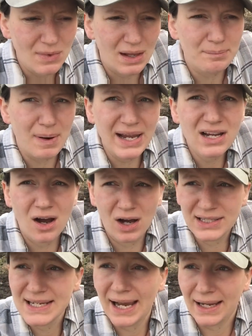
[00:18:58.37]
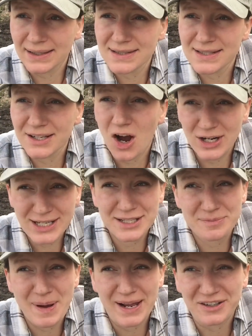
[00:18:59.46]
My context
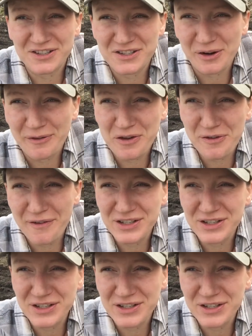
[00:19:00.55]
matters. So if you've ever